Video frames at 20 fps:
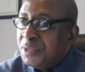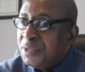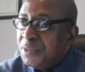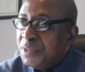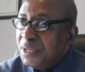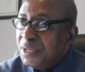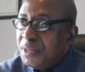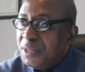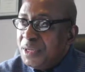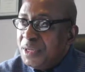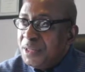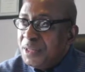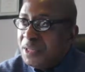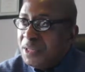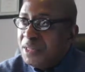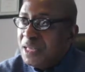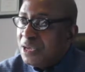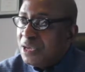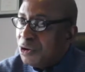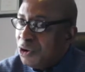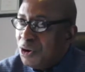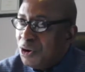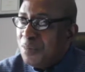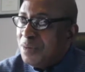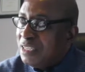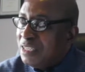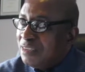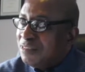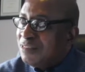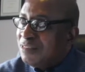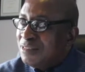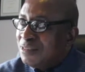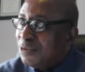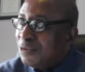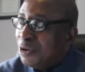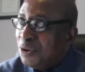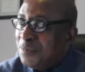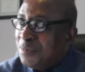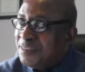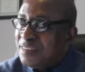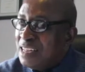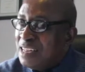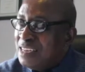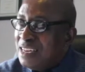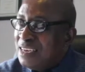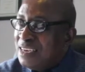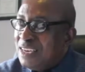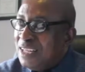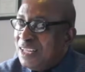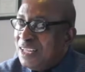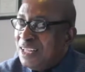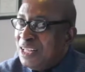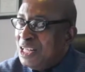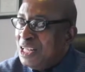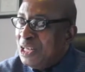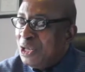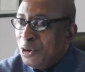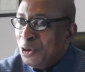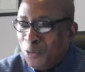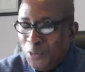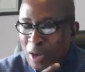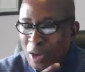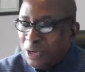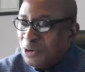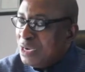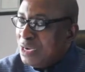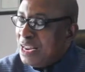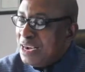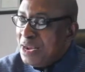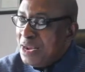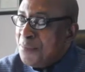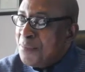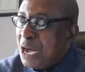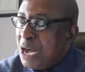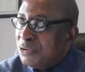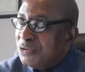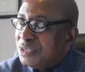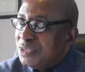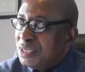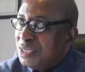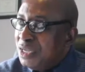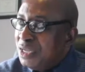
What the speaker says: the economy just all of a sudden went on a rebound.